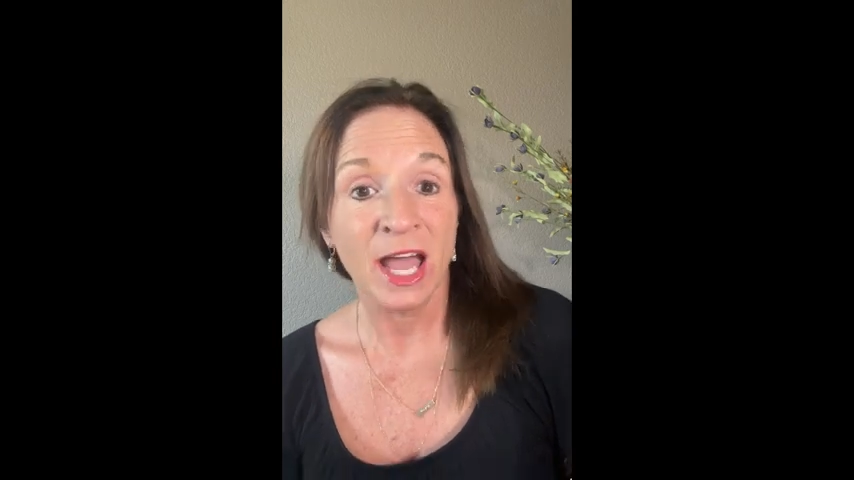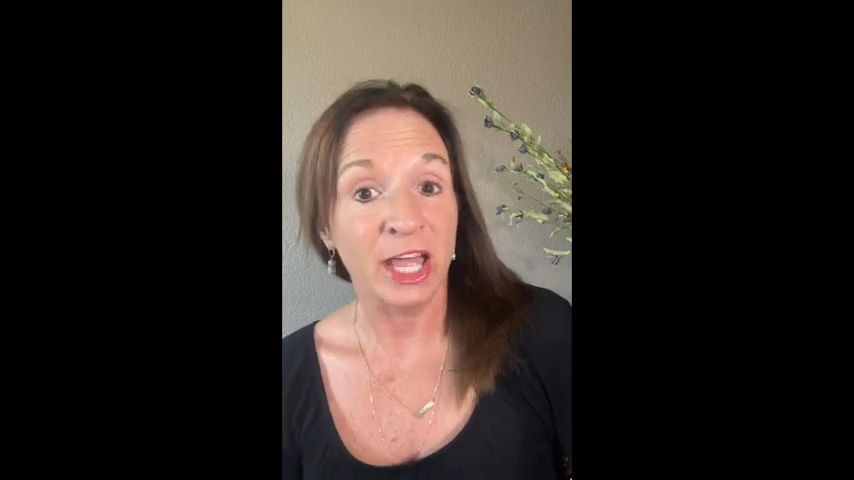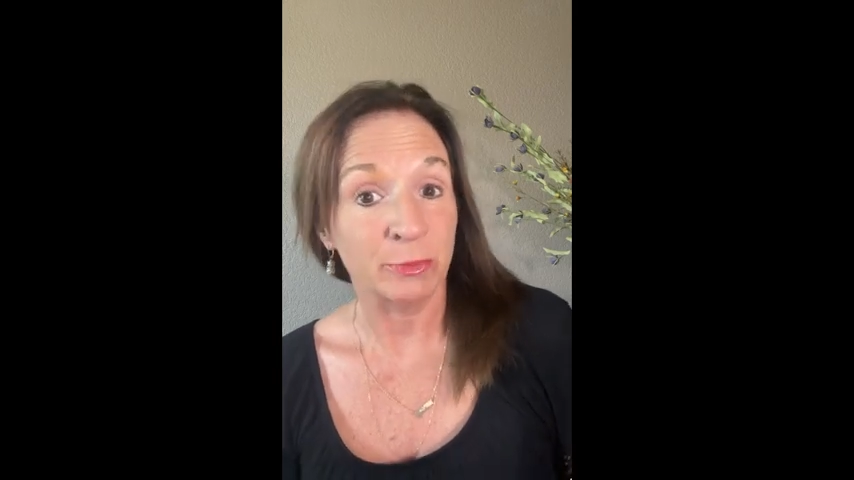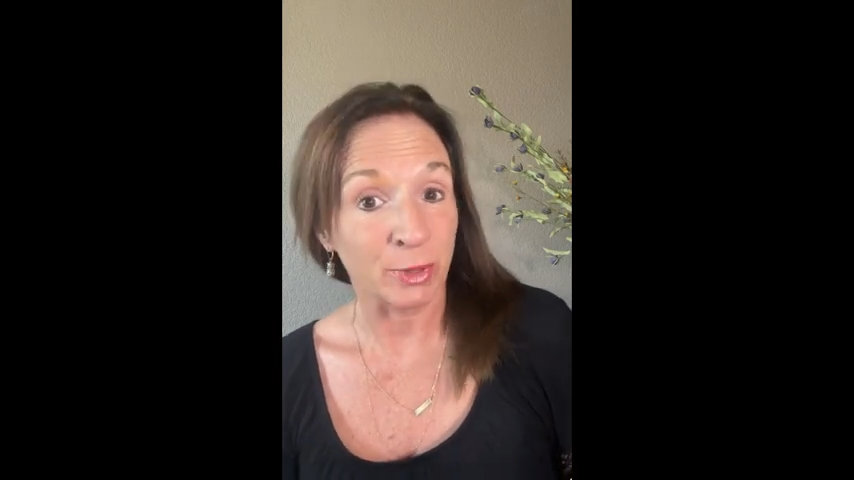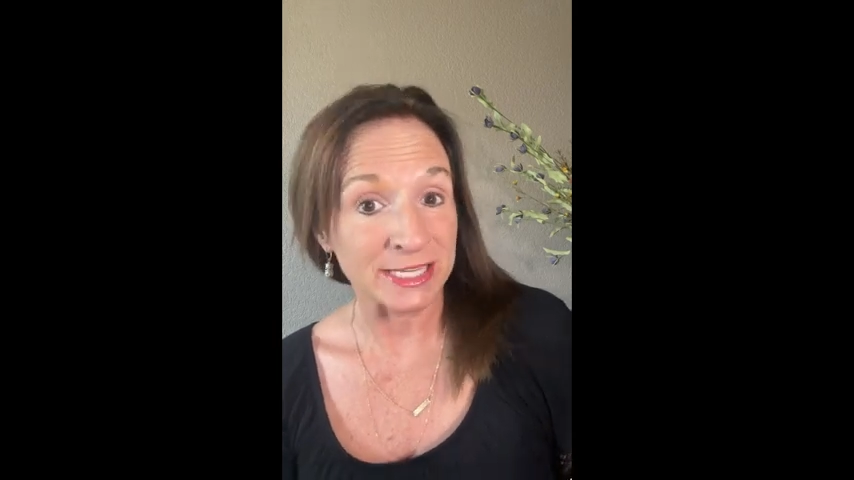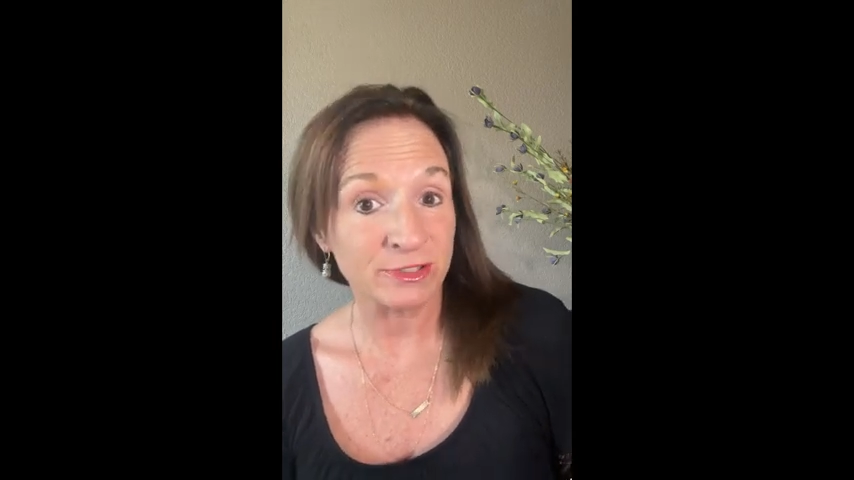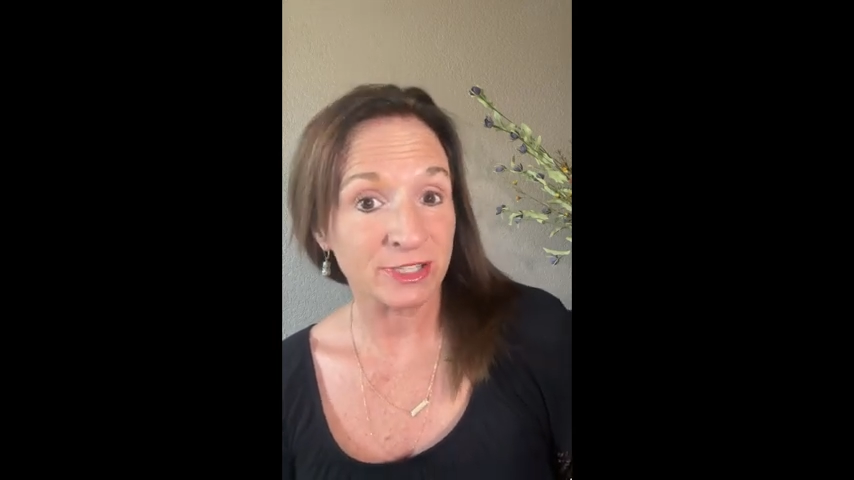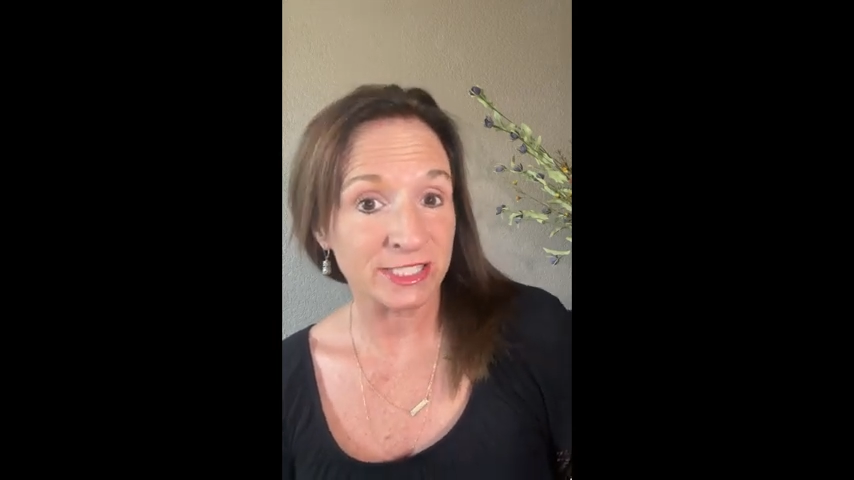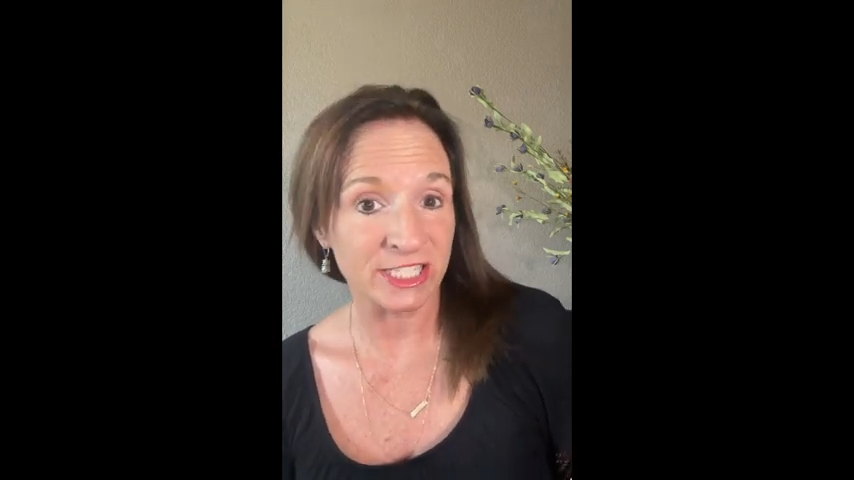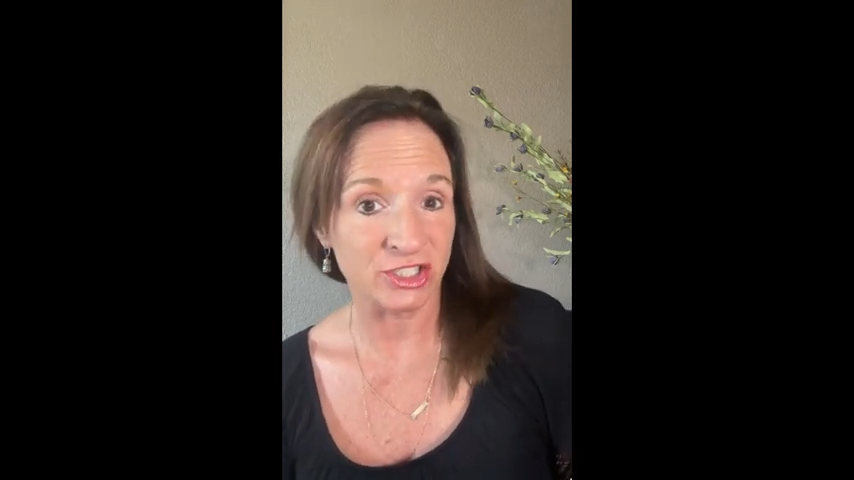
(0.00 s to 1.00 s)
An appraisal
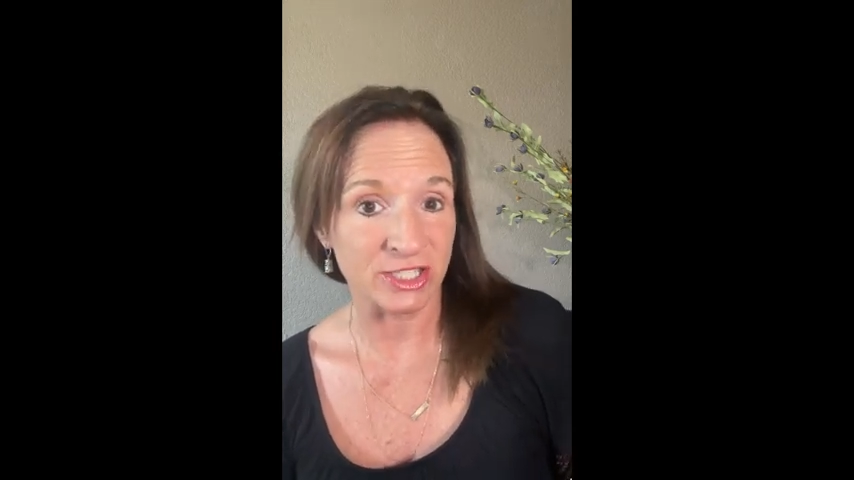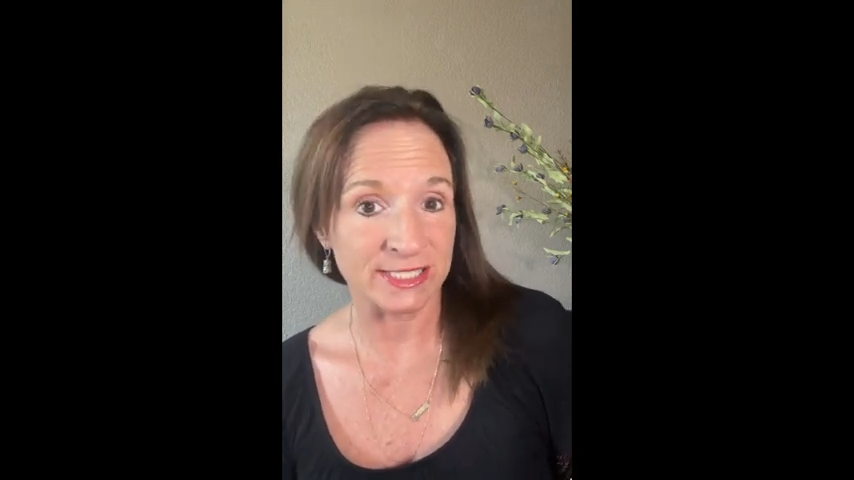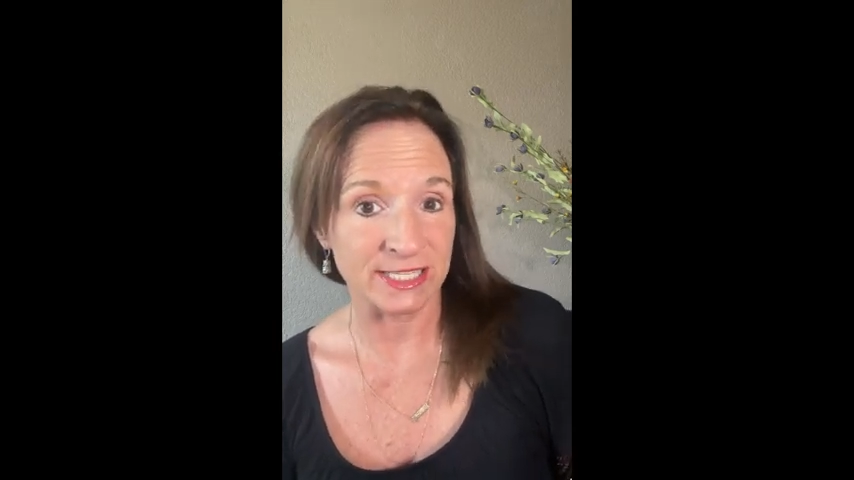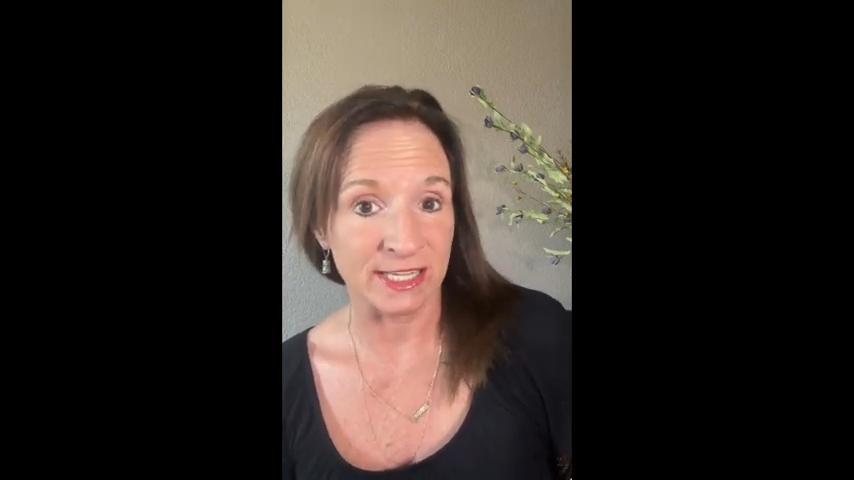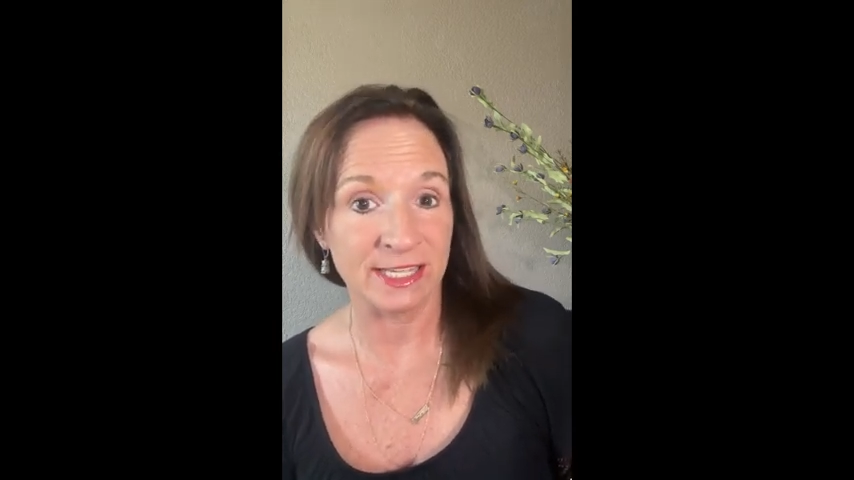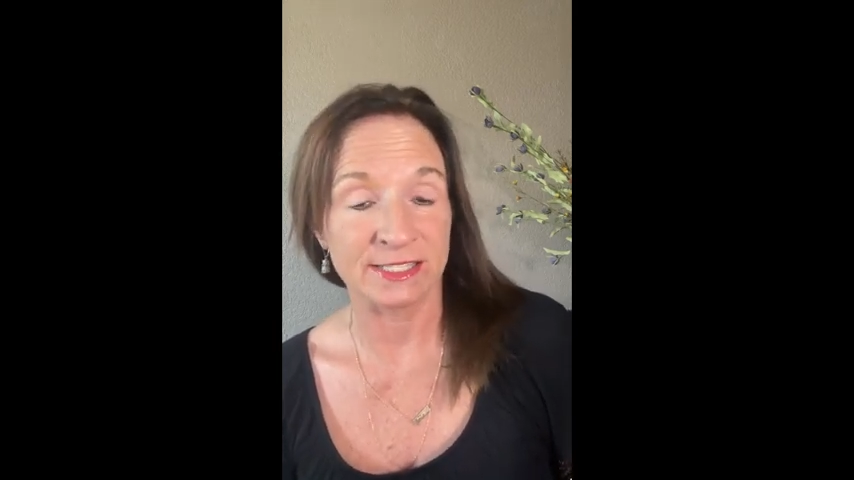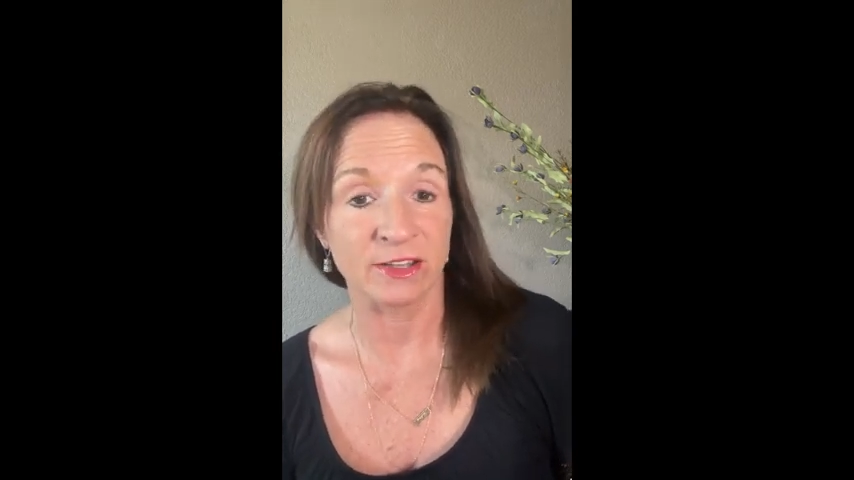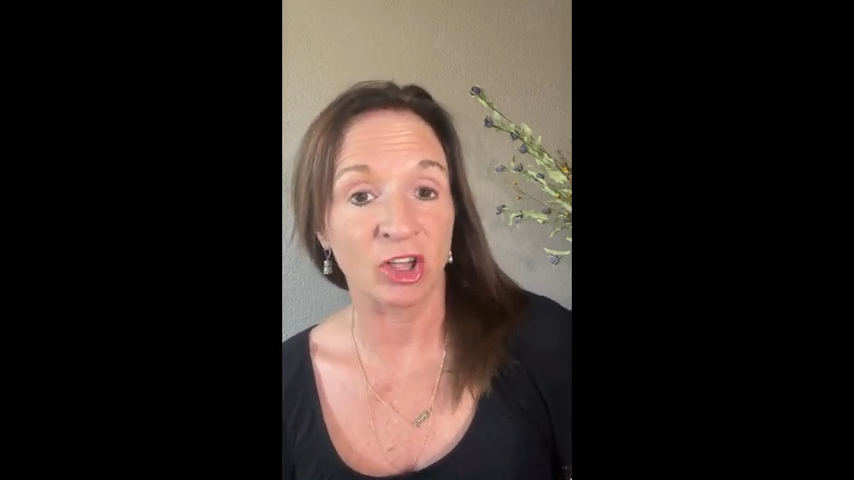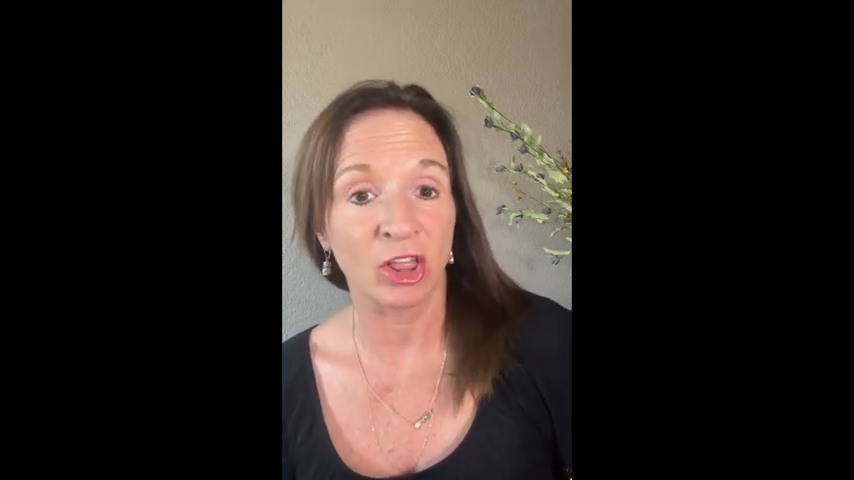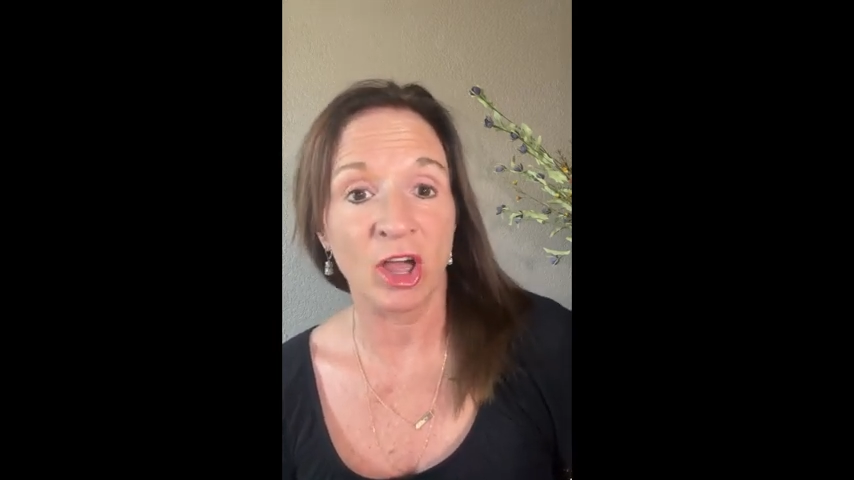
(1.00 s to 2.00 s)
contingency is the
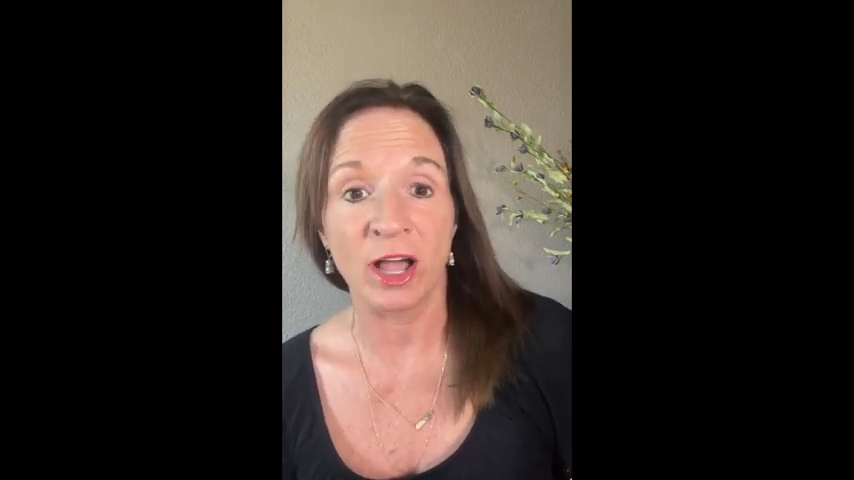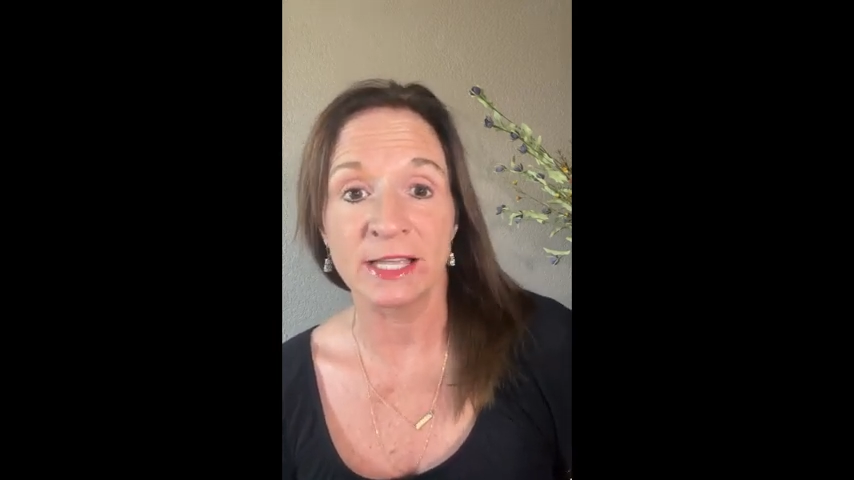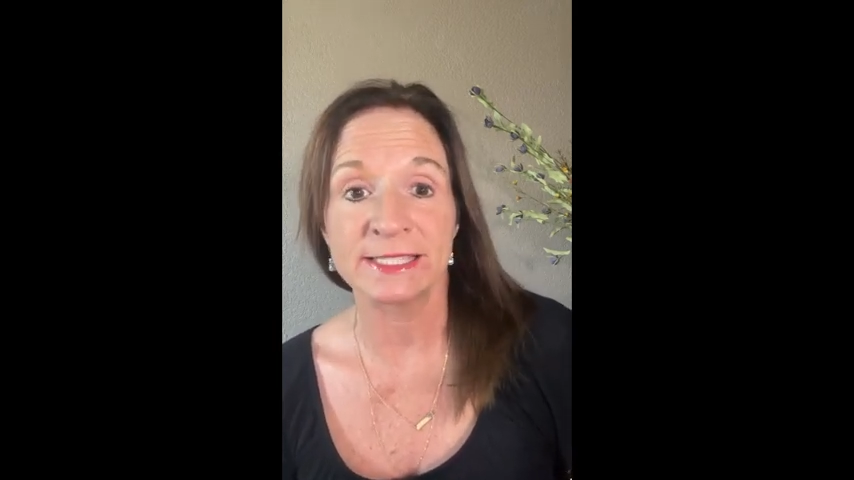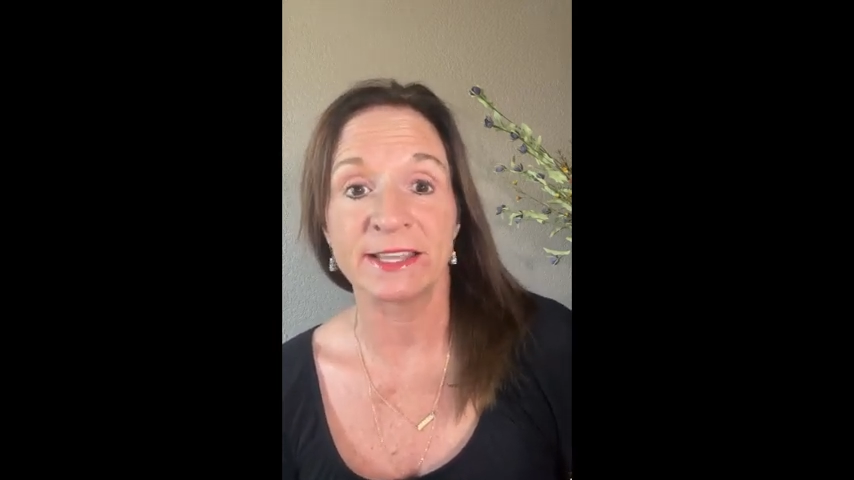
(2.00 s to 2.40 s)
clause